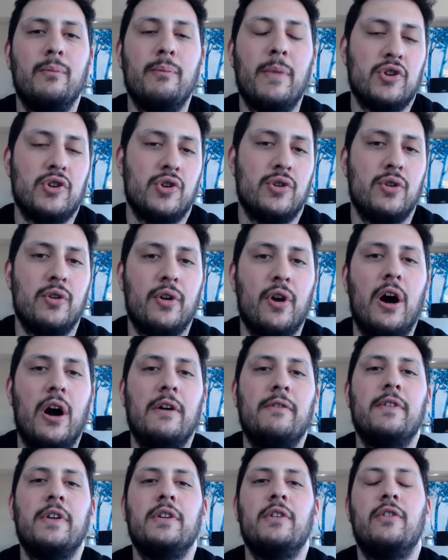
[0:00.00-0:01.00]
measure your
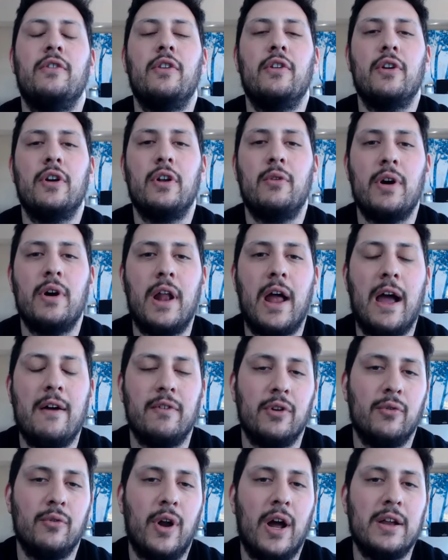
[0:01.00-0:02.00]
coffee, and you're still going to want to have
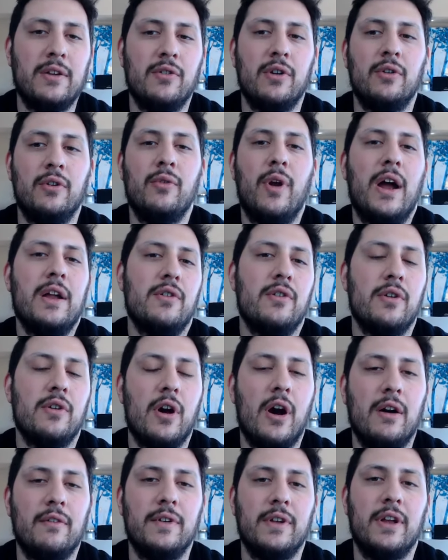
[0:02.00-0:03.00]
a grinder to grind your
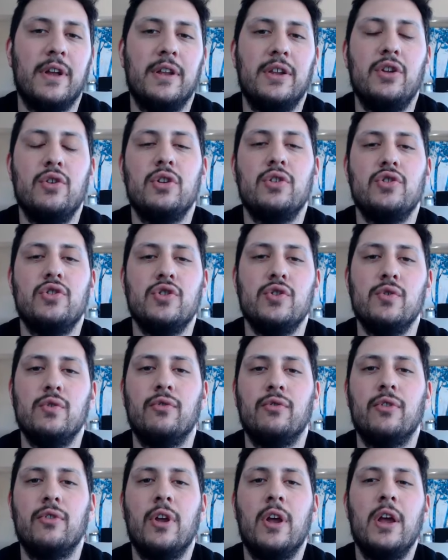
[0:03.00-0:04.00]
coffee, and you can
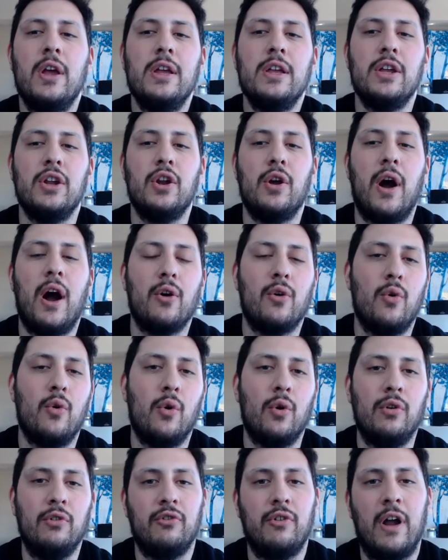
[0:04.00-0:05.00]
choose, you know, how
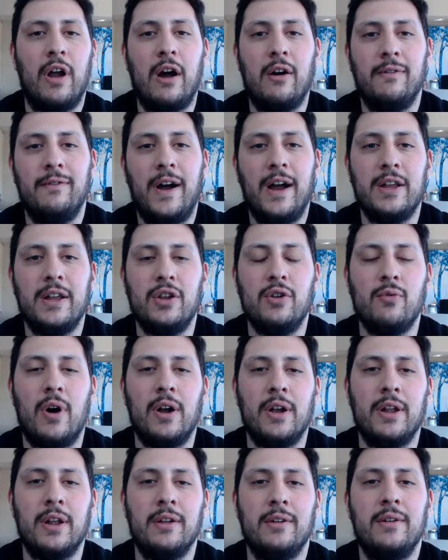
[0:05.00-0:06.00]
coarse or how fine you
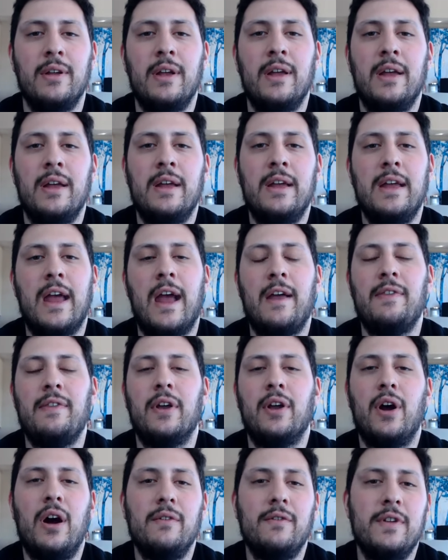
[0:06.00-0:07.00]
want it. And
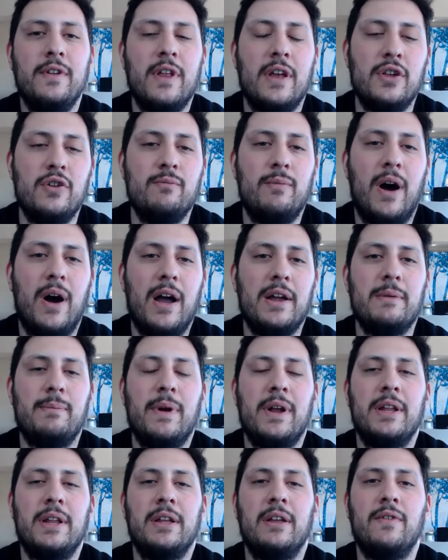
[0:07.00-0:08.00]
the coffee that you buy,
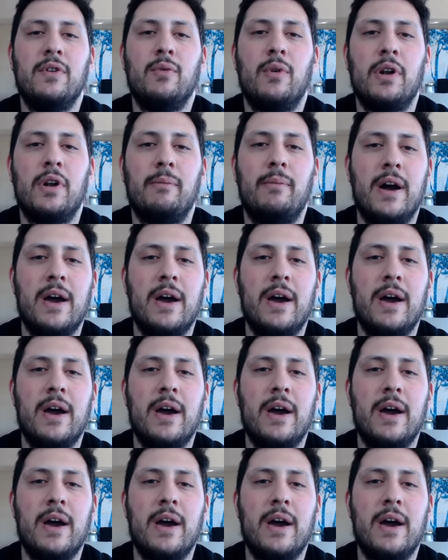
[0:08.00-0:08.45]
depending if you want